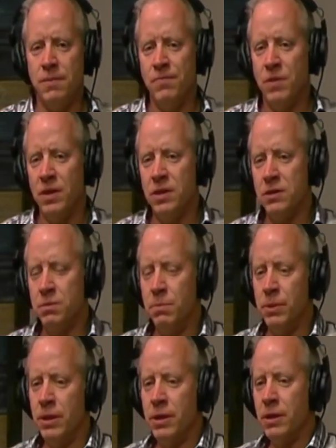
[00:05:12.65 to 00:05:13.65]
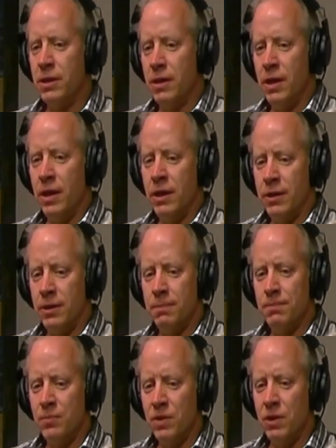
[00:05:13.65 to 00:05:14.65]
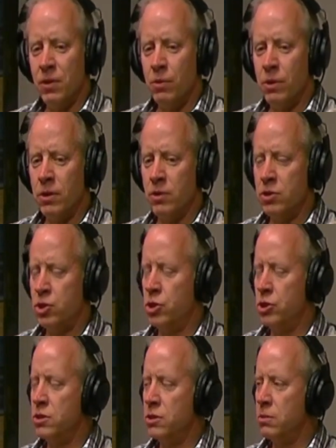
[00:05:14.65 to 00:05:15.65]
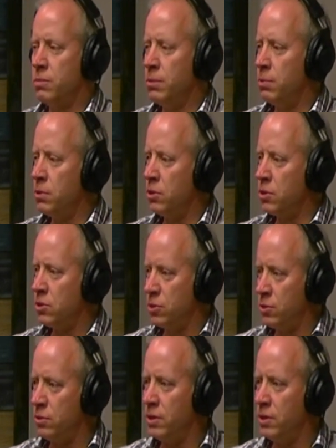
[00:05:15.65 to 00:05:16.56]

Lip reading: It's been one of those churches that people look to, and